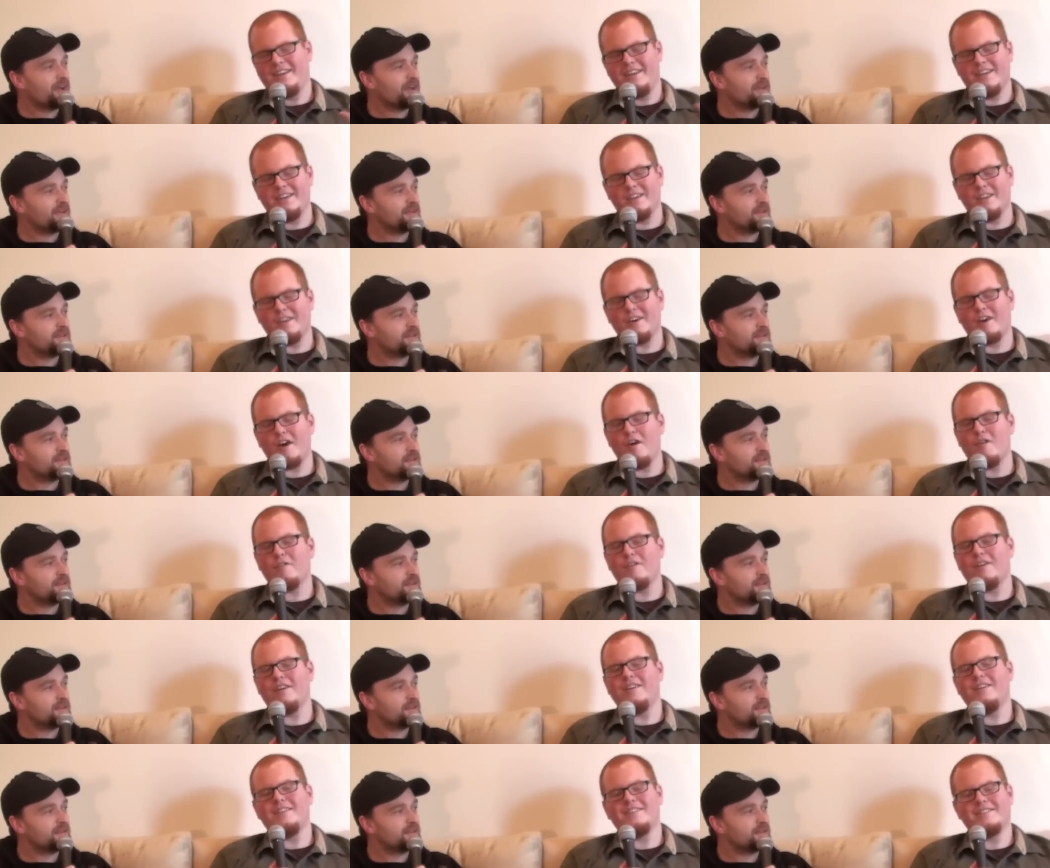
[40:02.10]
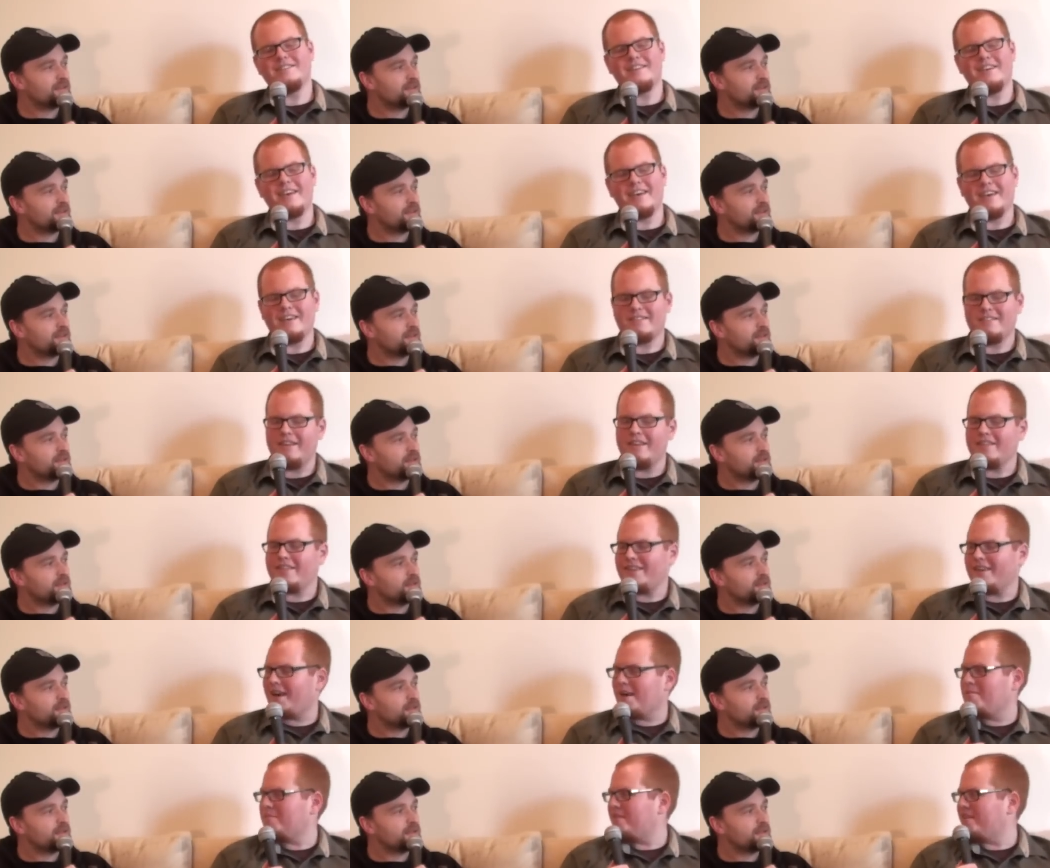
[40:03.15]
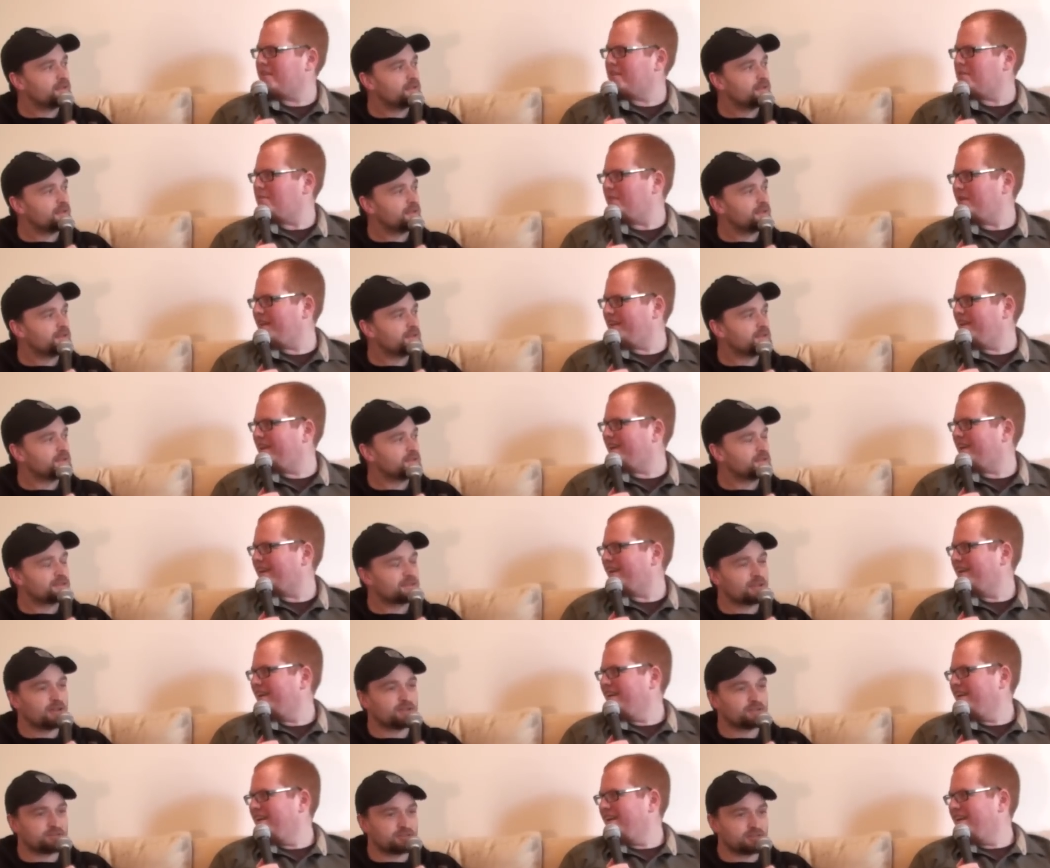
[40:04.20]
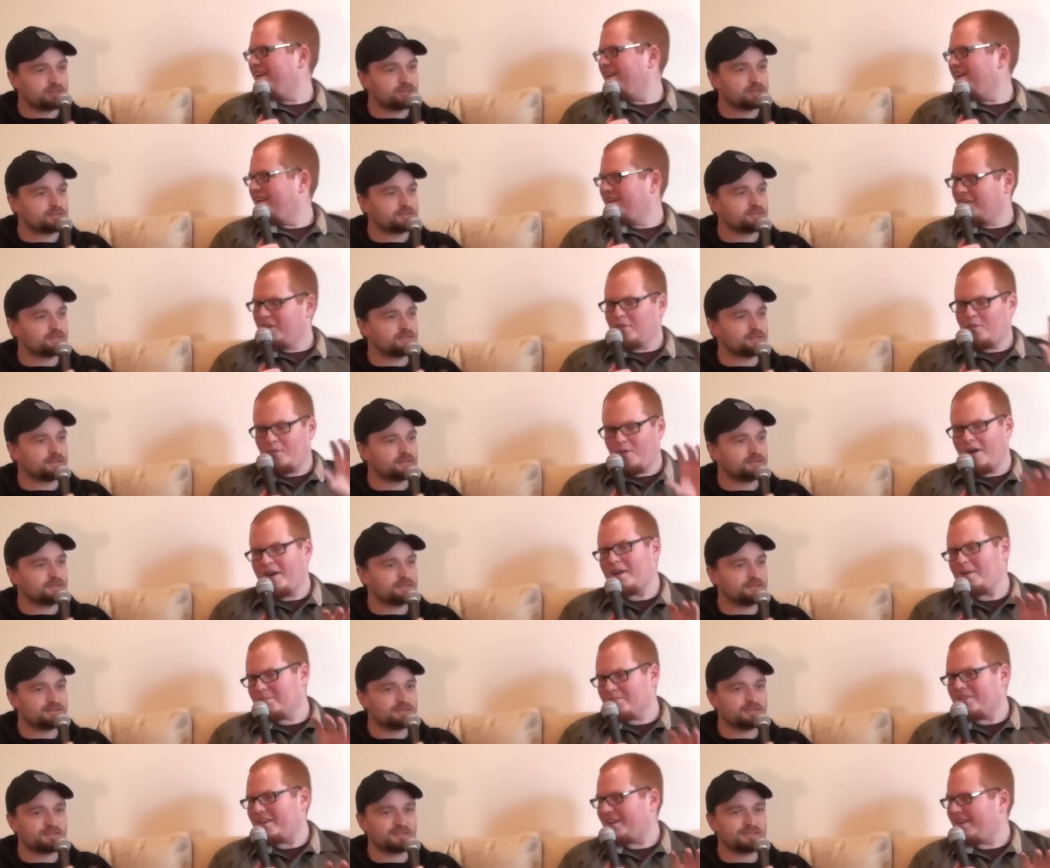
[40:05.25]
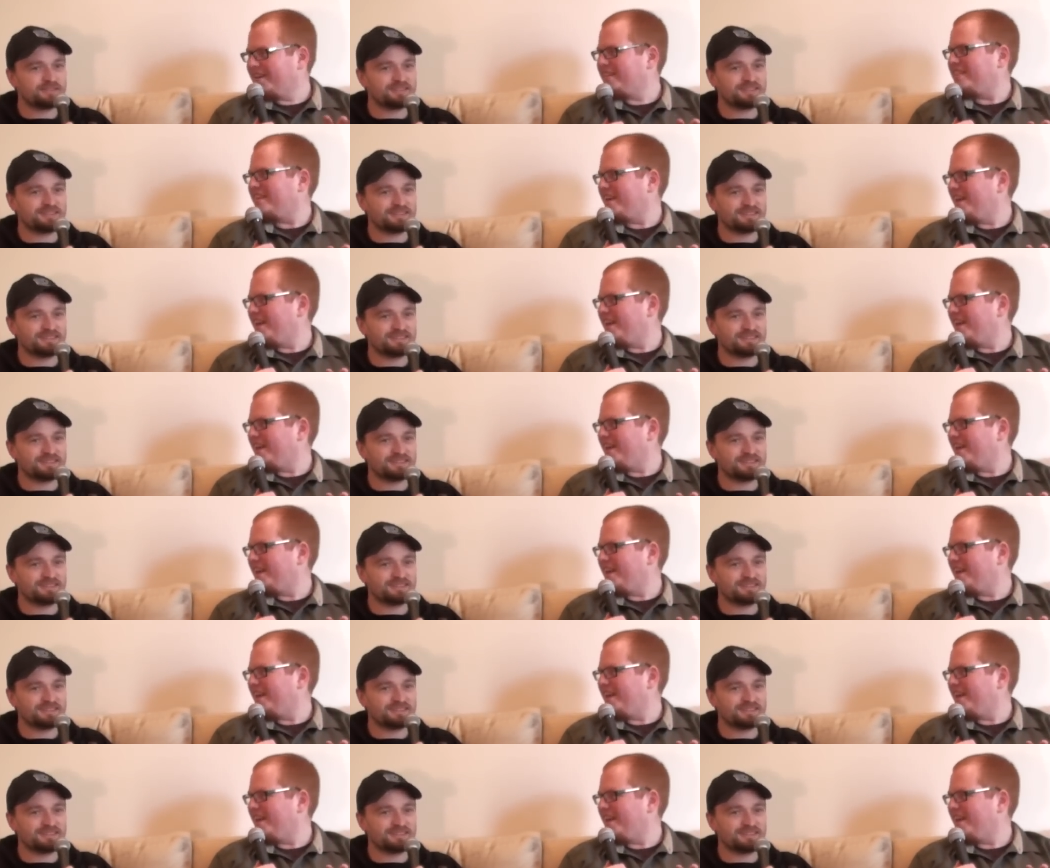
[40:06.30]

Speaker 1: You need to look over it and saying, is anything I'm saying at the beginning contradictory? What I'm saying at